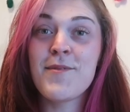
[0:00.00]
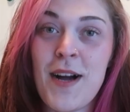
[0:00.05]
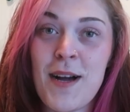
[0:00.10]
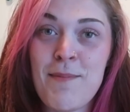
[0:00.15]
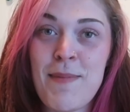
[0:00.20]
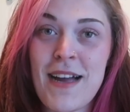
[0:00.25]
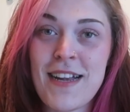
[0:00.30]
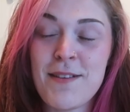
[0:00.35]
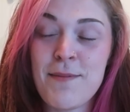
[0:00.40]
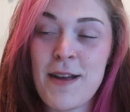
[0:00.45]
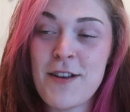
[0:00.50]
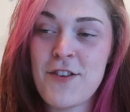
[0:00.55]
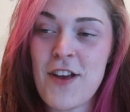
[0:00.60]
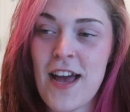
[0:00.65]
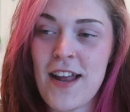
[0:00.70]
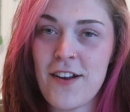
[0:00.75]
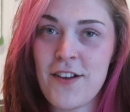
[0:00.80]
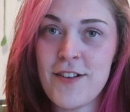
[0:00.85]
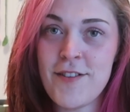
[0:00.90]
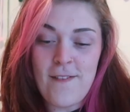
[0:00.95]
welcome back to my
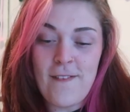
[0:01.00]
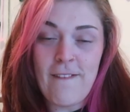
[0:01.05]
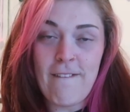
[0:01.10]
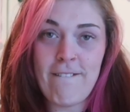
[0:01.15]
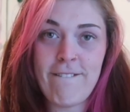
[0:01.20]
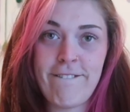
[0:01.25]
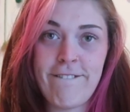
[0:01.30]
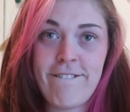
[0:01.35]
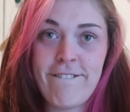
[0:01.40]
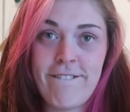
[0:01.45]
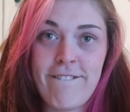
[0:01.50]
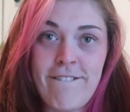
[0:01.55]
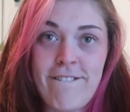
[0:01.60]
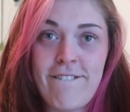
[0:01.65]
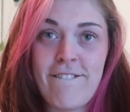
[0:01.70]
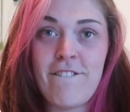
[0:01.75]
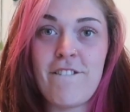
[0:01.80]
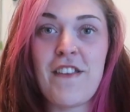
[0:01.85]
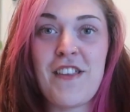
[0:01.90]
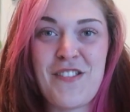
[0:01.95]
channel.
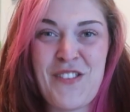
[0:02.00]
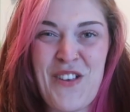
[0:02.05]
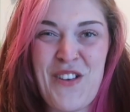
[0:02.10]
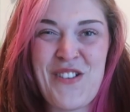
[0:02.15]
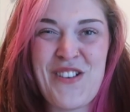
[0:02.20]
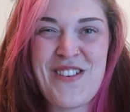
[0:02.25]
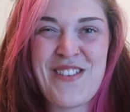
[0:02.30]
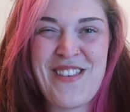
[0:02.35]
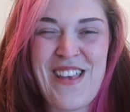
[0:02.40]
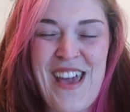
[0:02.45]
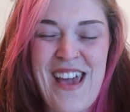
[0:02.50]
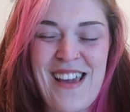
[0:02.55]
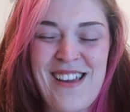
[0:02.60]
Feels good to say.